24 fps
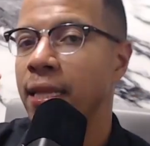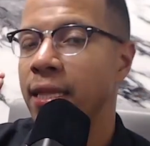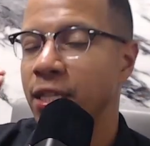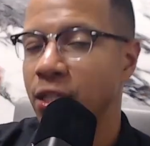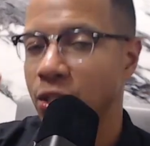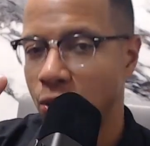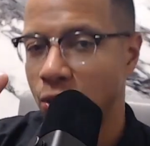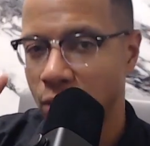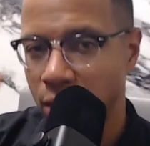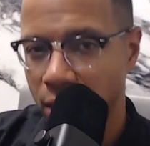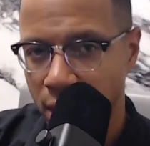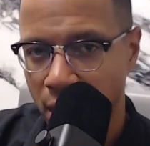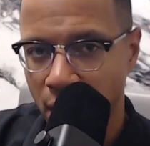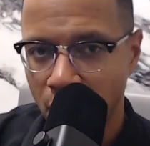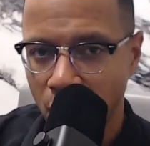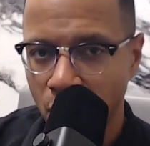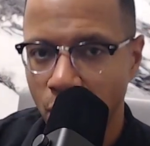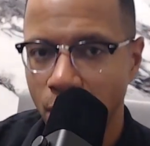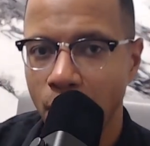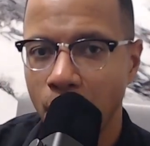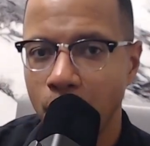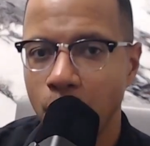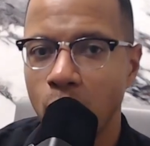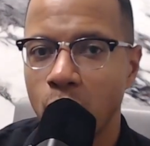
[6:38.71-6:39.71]
This is going to take a little
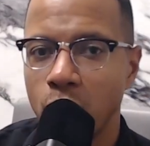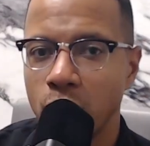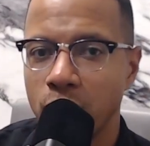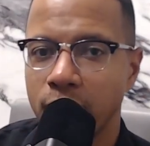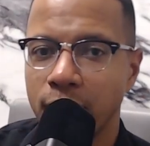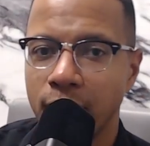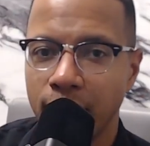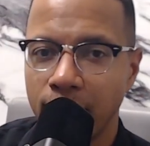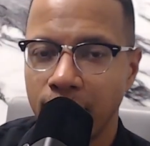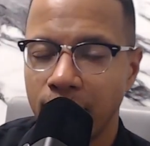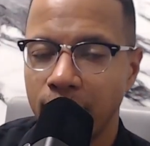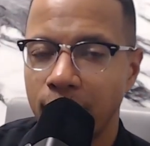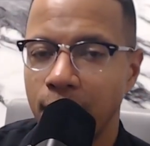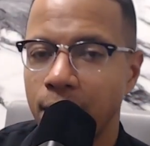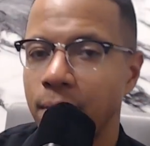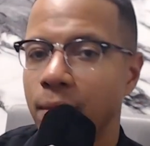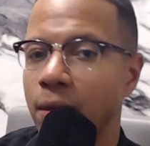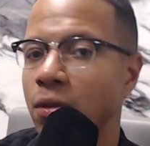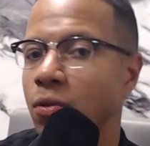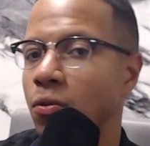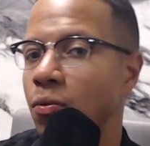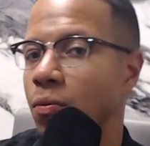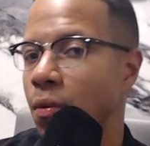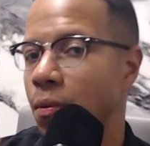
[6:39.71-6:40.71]
bit more time, a
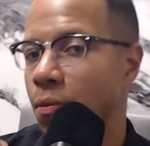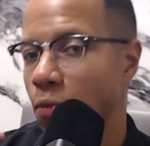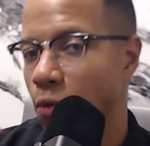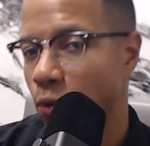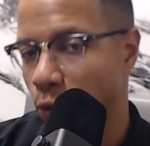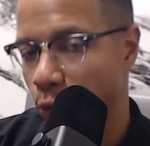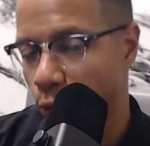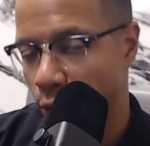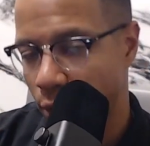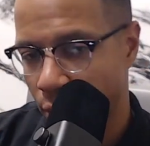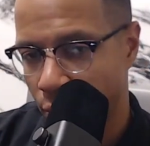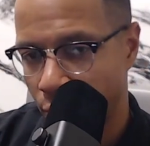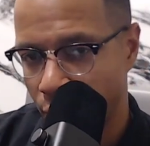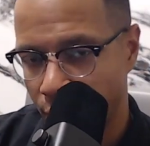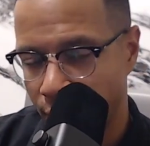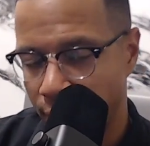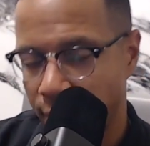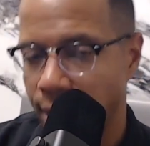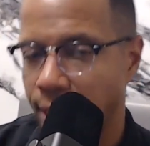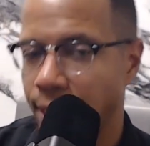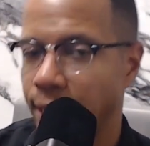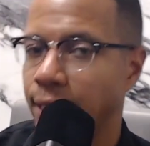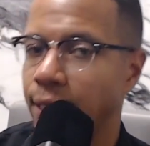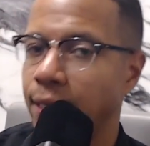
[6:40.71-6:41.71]
little bit more critical
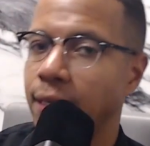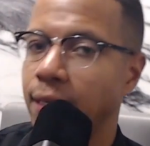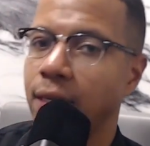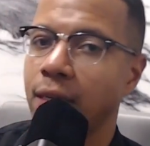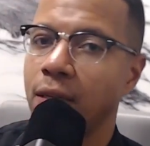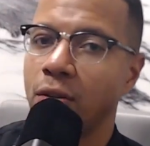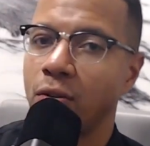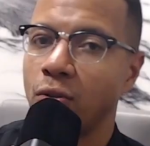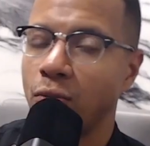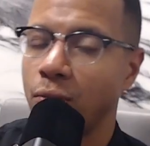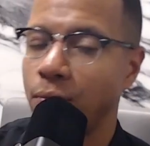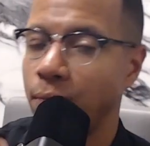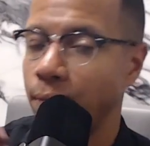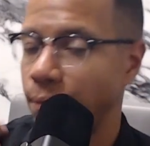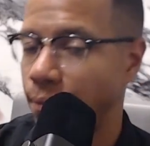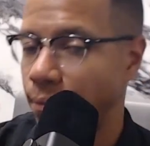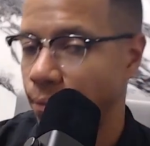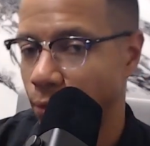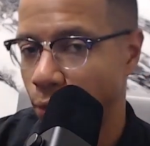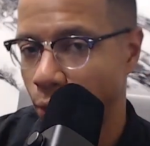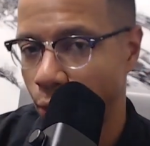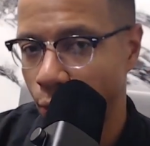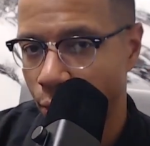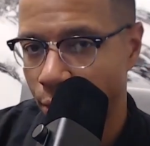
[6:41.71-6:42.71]
thinking, a little
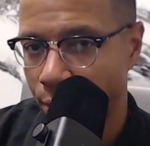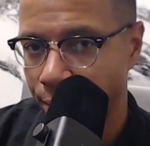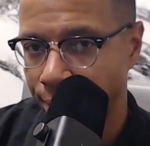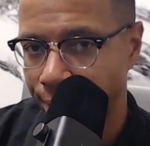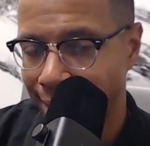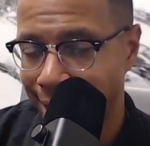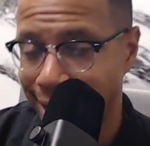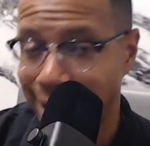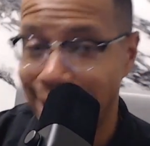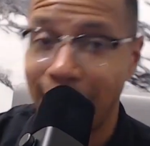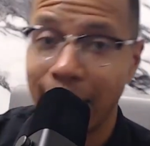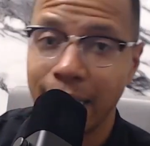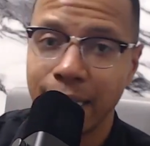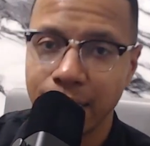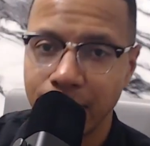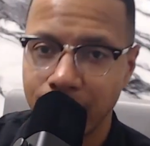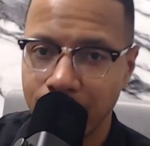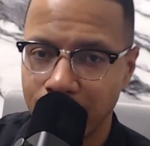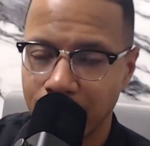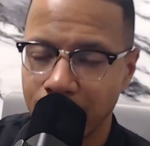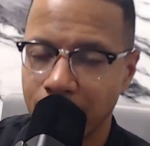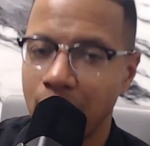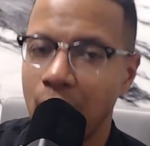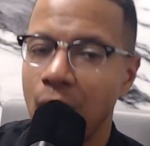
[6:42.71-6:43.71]
more
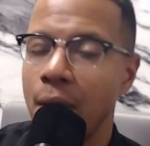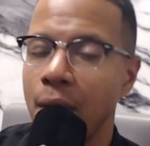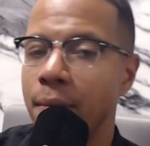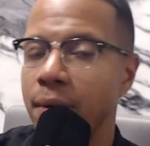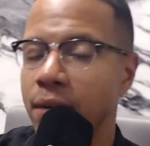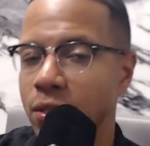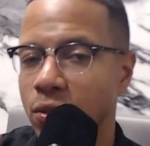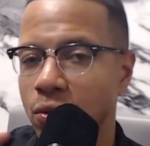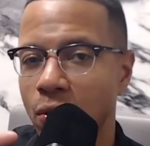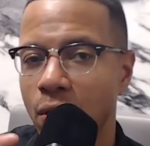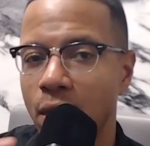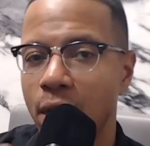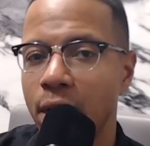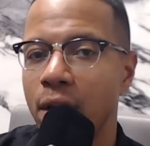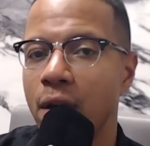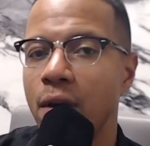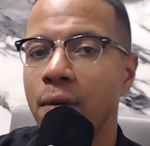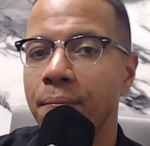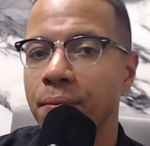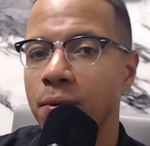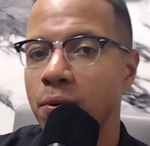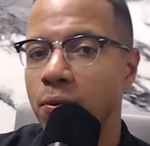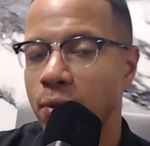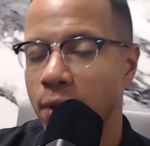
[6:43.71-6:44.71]
analysis, but it's going to
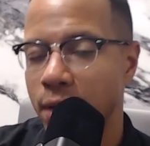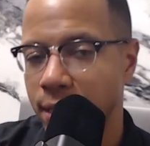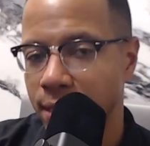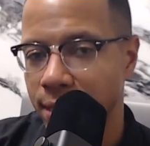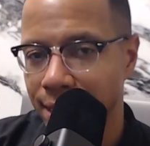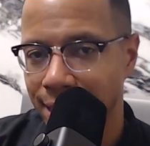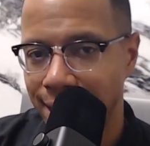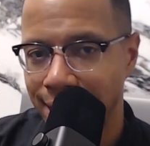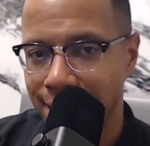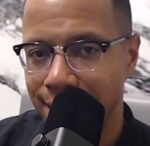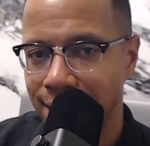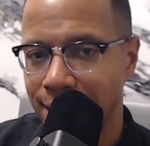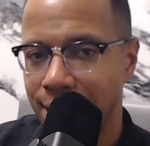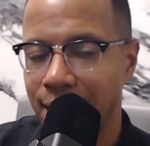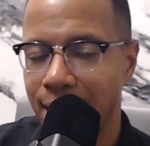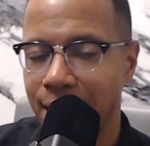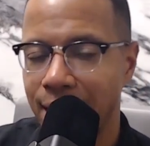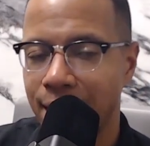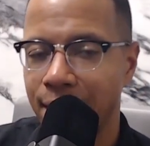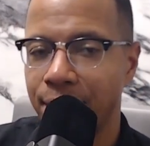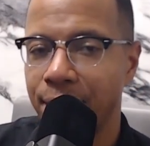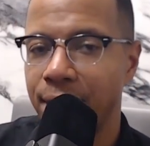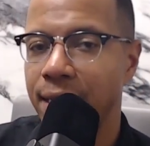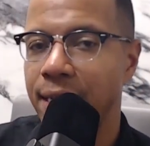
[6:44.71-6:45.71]
help you when you actually get inside
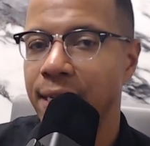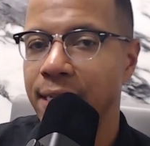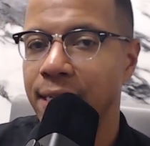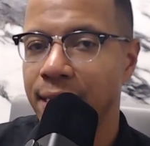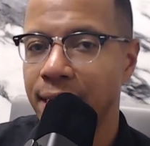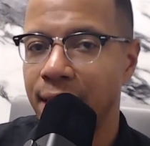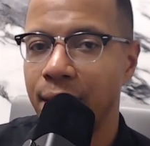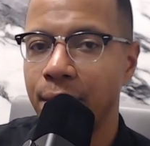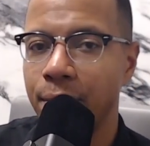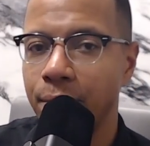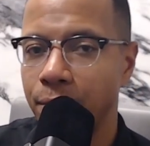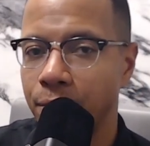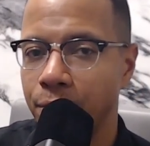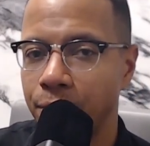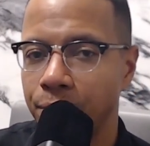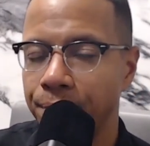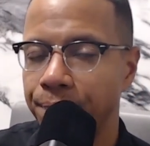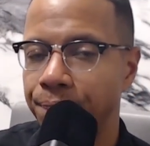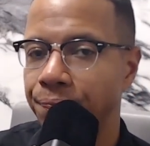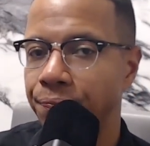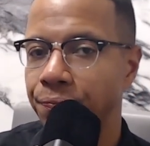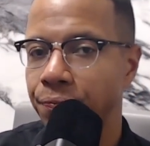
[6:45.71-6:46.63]
of the exam room.